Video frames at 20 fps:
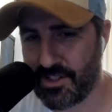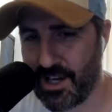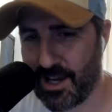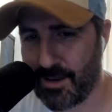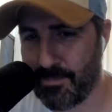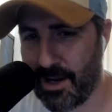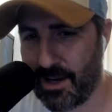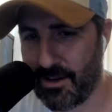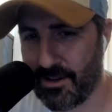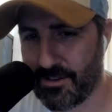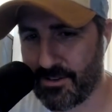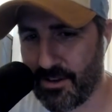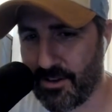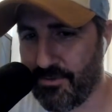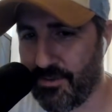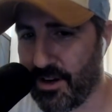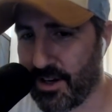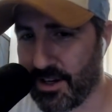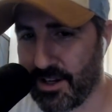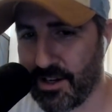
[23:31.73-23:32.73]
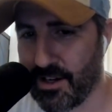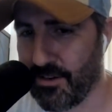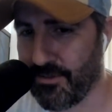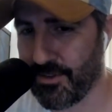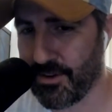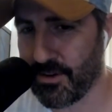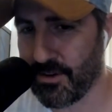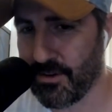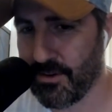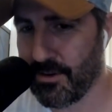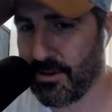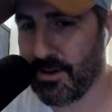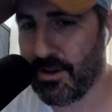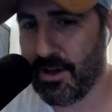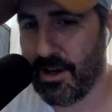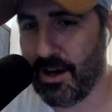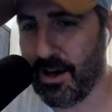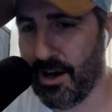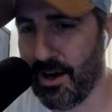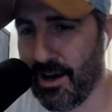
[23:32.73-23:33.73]
Jack Mallers, I fucking love you.
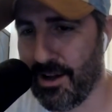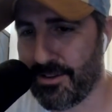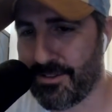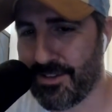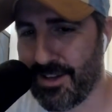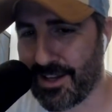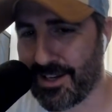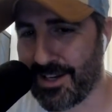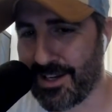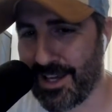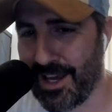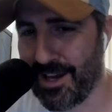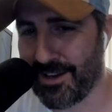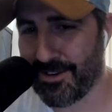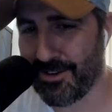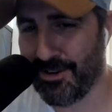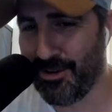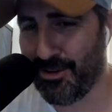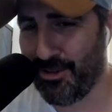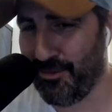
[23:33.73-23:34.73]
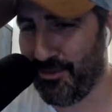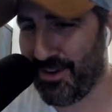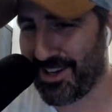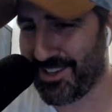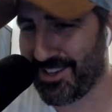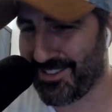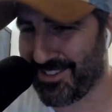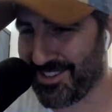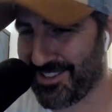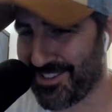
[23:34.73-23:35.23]
Uh, secondly, Ed, who the fuck is